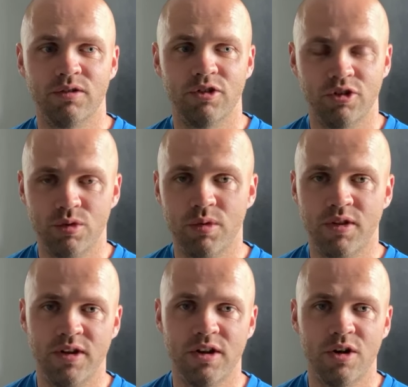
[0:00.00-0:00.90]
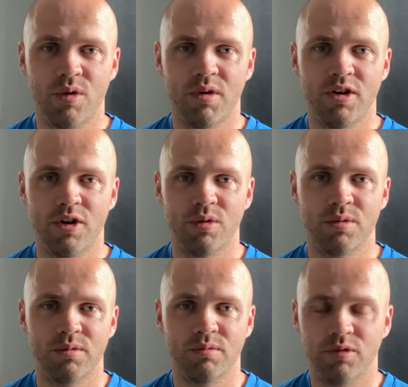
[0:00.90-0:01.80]
to do the thing you don't want to do,
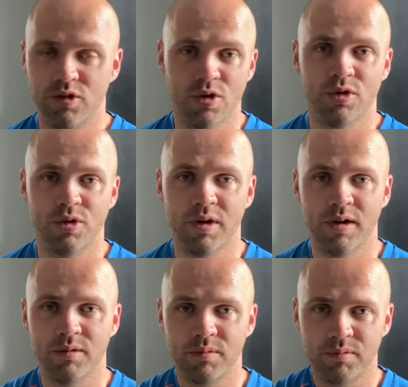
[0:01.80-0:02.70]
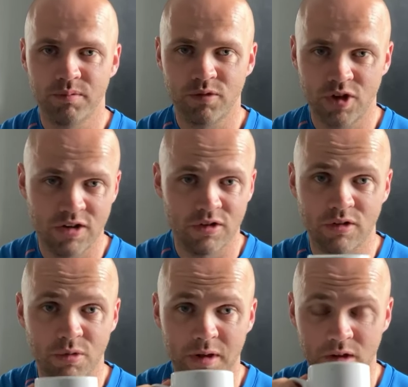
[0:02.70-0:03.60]
don't do it. Change it to
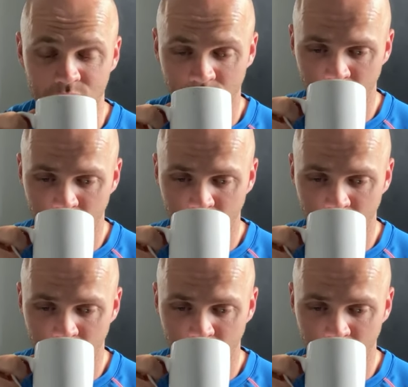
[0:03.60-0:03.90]
something else.